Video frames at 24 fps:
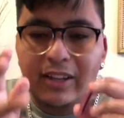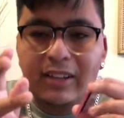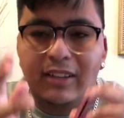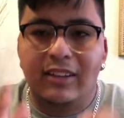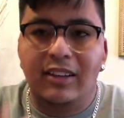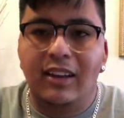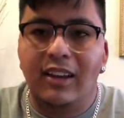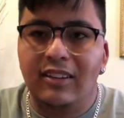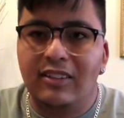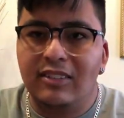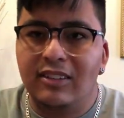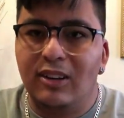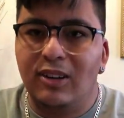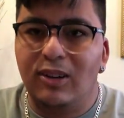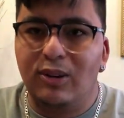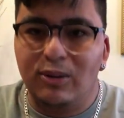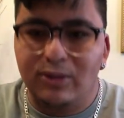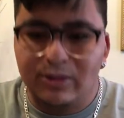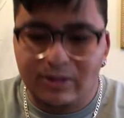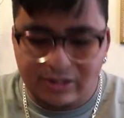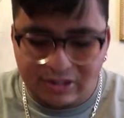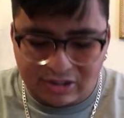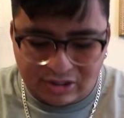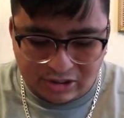Yes, it
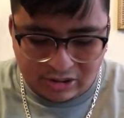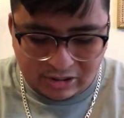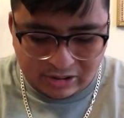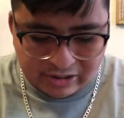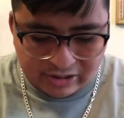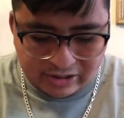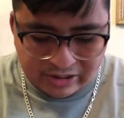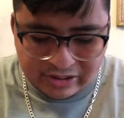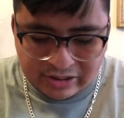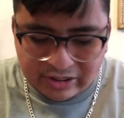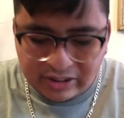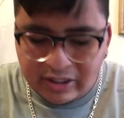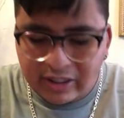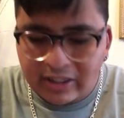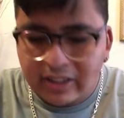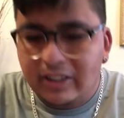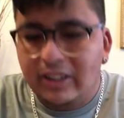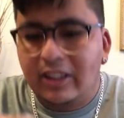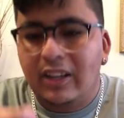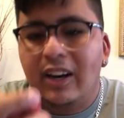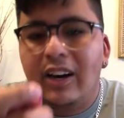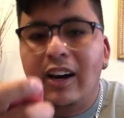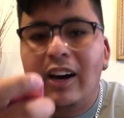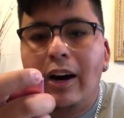holds a charge.
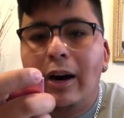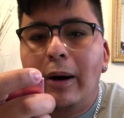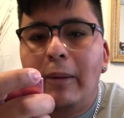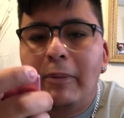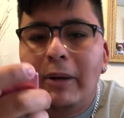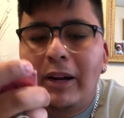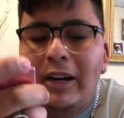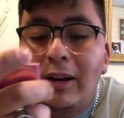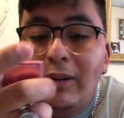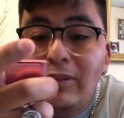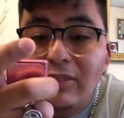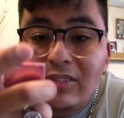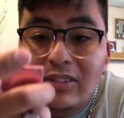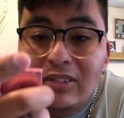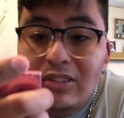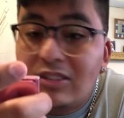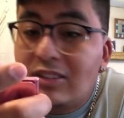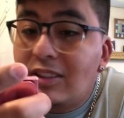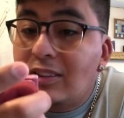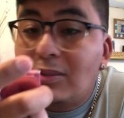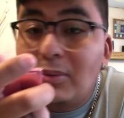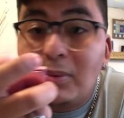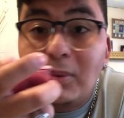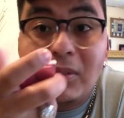Um, and I was
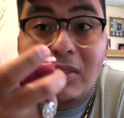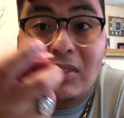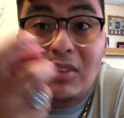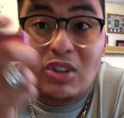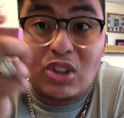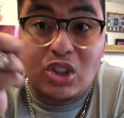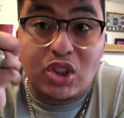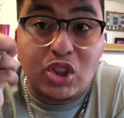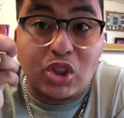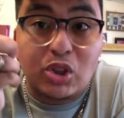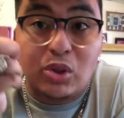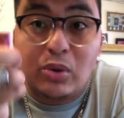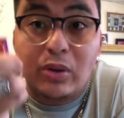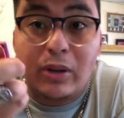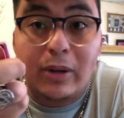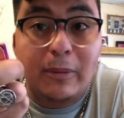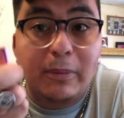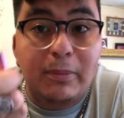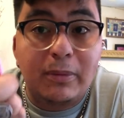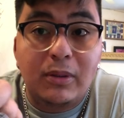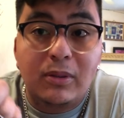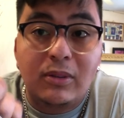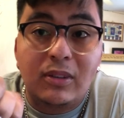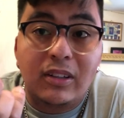this was a
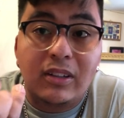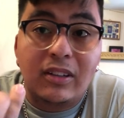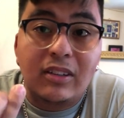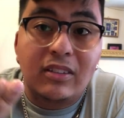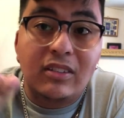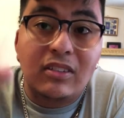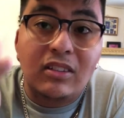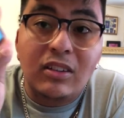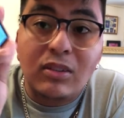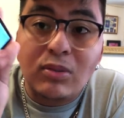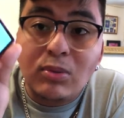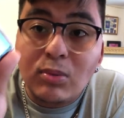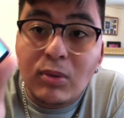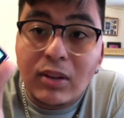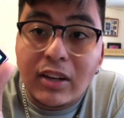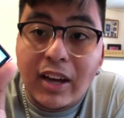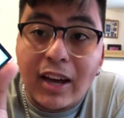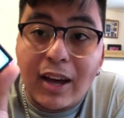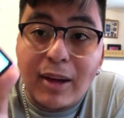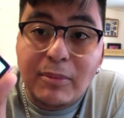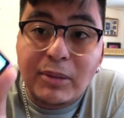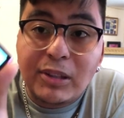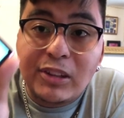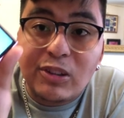trip using because this one
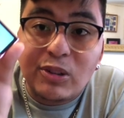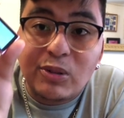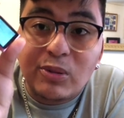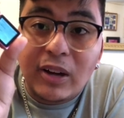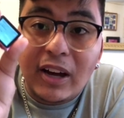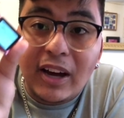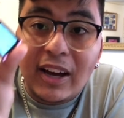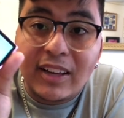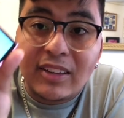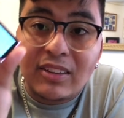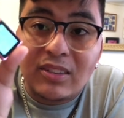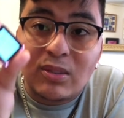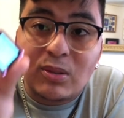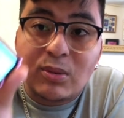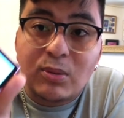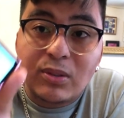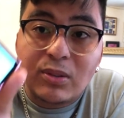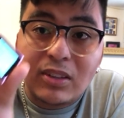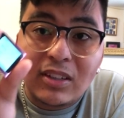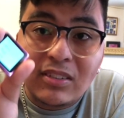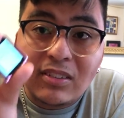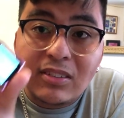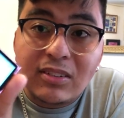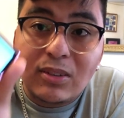got me through high school.
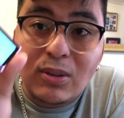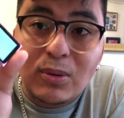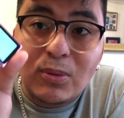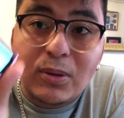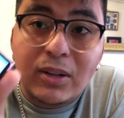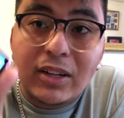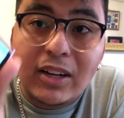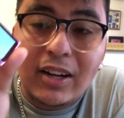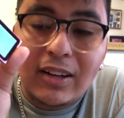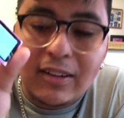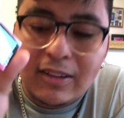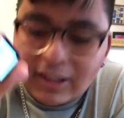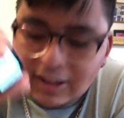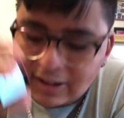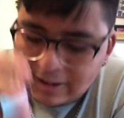This is the one that